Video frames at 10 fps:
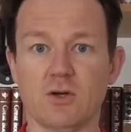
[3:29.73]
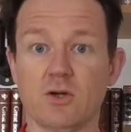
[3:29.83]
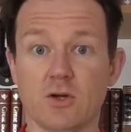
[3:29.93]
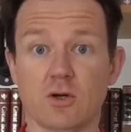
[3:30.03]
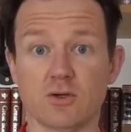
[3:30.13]

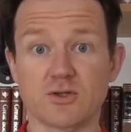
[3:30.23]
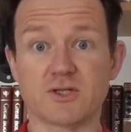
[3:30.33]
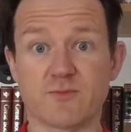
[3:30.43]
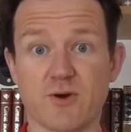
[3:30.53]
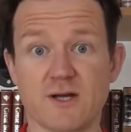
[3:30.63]
Not
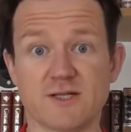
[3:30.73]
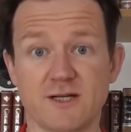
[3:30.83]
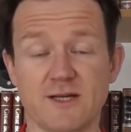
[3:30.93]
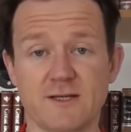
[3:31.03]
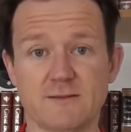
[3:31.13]

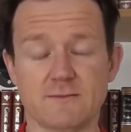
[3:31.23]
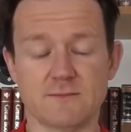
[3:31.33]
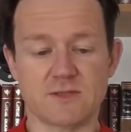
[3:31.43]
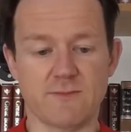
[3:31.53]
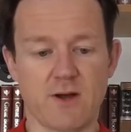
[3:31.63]
unsurprisingly,
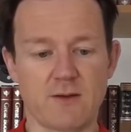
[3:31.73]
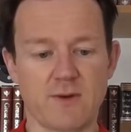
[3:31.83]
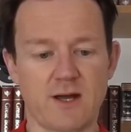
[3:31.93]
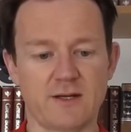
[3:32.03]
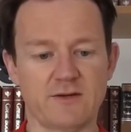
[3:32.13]
to my
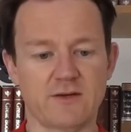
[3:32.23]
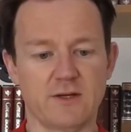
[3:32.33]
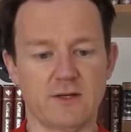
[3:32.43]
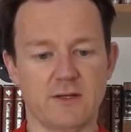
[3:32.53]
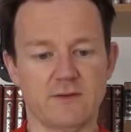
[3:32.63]
mind,
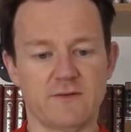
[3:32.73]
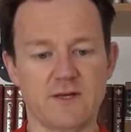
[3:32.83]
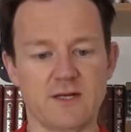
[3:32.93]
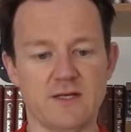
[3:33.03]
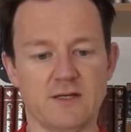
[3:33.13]

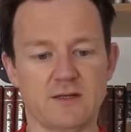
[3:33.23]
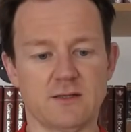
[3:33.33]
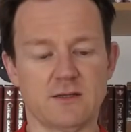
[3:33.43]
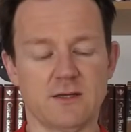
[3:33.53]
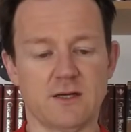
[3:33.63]
the
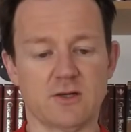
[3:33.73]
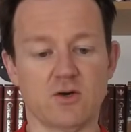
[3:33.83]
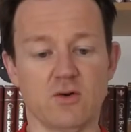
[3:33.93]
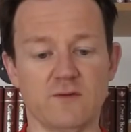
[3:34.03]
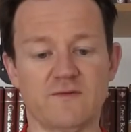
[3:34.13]

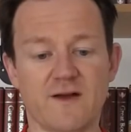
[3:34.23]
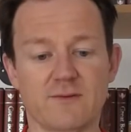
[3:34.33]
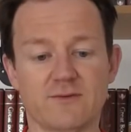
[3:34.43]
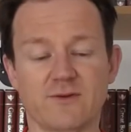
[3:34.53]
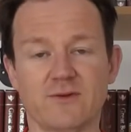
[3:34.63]
court
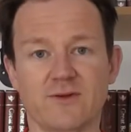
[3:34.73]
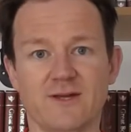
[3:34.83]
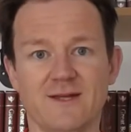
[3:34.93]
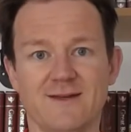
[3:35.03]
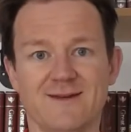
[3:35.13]
found that
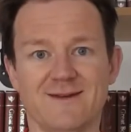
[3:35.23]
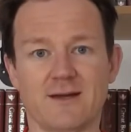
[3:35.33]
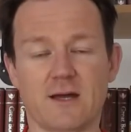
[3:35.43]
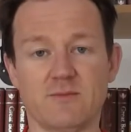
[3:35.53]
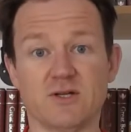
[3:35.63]
the
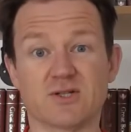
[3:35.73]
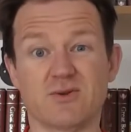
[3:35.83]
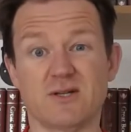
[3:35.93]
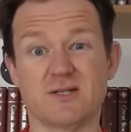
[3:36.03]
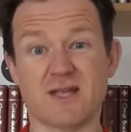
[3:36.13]

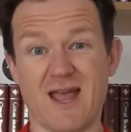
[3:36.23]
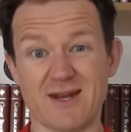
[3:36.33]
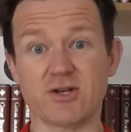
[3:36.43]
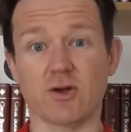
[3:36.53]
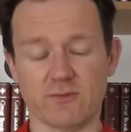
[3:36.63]
administrators
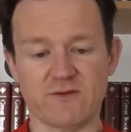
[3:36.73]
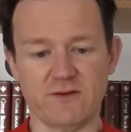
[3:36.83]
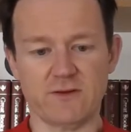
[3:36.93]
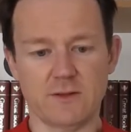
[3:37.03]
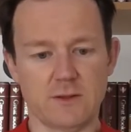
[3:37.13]
had
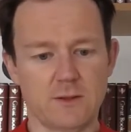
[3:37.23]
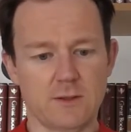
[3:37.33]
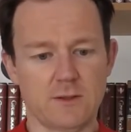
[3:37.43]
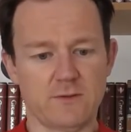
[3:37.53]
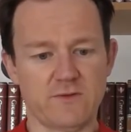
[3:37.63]
adopted
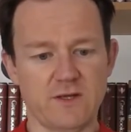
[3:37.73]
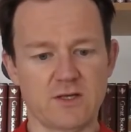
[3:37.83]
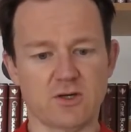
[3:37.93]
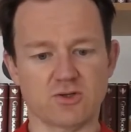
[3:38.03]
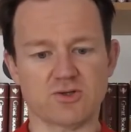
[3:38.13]
the
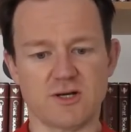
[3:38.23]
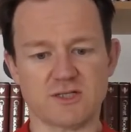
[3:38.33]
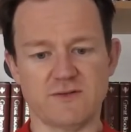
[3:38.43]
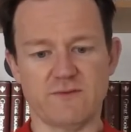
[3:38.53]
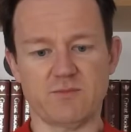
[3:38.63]

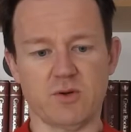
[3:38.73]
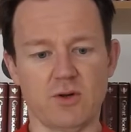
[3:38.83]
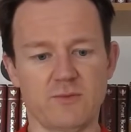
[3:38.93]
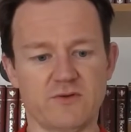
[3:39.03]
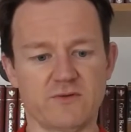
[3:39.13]
contracts of
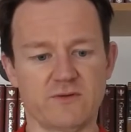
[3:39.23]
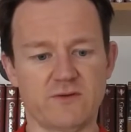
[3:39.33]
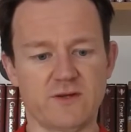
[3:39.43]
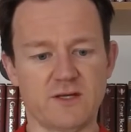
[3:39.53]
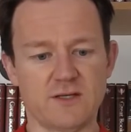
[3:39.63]
employment under
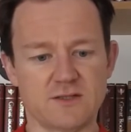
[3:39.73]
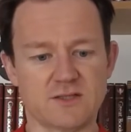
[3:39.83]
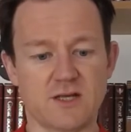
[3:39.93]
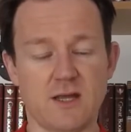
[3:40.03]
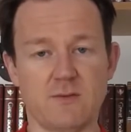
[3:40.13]
the
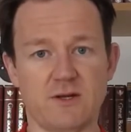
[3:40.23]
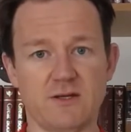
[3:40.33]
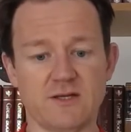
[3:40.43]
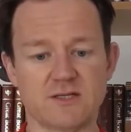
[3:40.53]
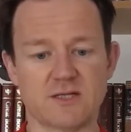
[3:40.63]
scheme, and
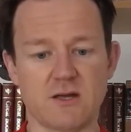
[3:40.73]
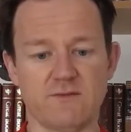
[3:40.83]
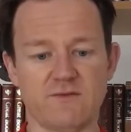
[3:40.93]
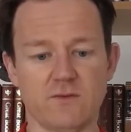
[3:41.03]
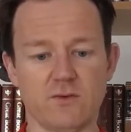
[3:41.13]
it did so
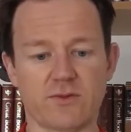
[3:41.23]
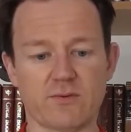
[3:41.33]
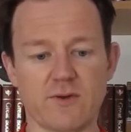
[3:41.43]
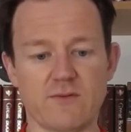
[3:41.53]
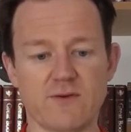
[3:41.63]
for
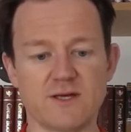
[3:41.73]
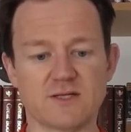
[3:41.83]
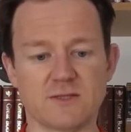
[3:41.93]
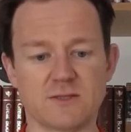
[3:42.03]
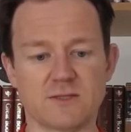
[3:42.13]
three
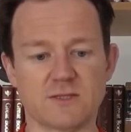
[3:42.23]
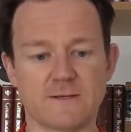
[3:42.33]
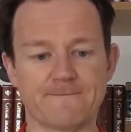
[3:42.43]
reasons.